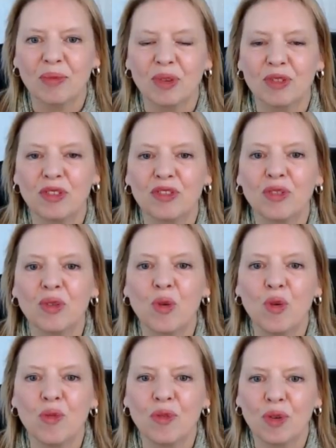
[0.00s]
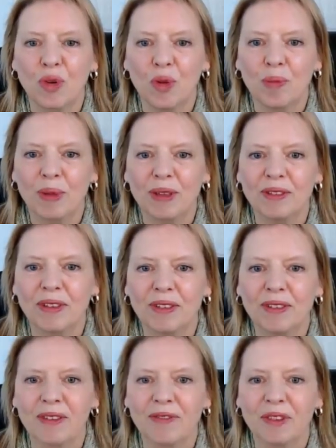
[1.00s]
which is your overall business
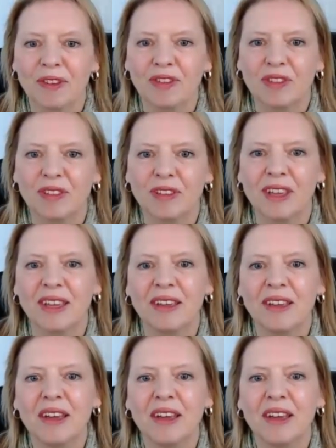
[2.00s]
efficiency.